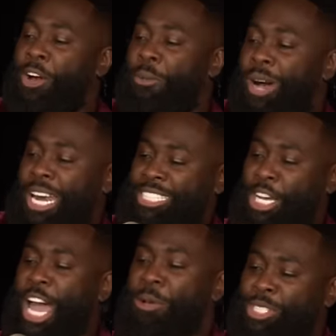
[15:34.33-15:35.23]
no more unless
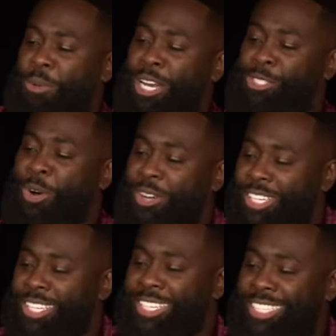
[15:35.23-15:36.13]
I'm going with someone that's got
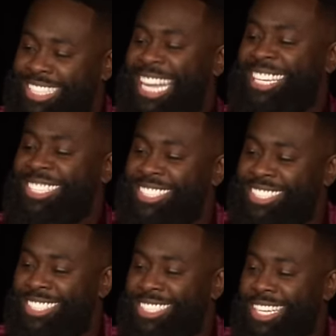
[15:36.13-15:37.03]
status.
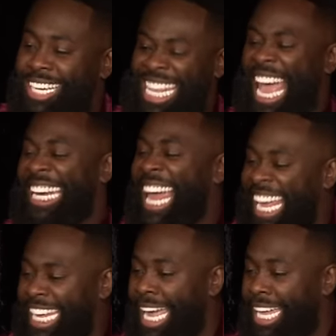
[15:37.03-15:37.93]
Because I ain't
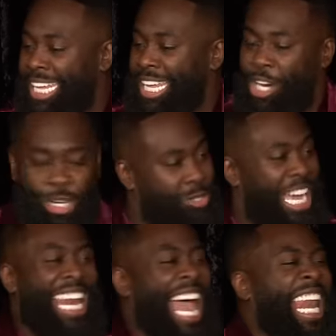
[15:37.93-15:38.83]
there yet. Because
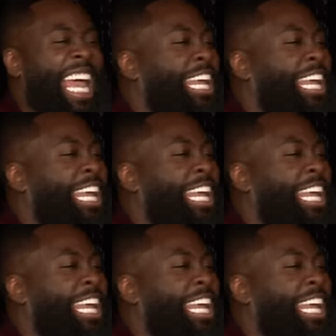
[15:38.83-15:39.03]
in LA,